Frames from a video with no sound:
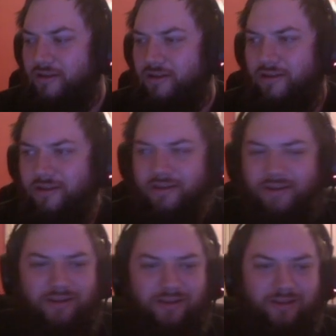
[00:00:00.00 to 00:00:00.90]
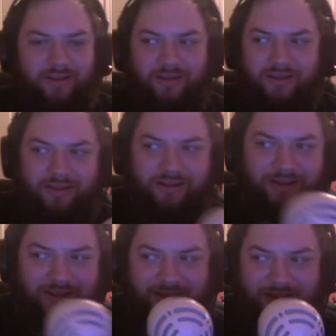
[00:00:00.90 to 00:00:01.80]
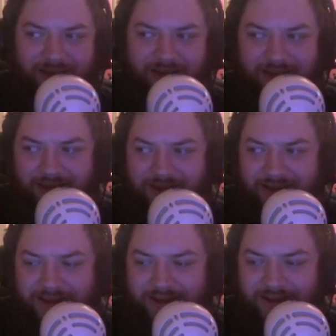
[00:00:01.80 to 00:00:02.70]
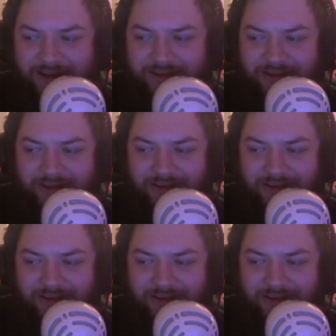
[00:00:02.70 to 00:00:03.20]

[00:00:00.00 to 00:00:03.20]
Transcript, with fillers: going on. that Hey!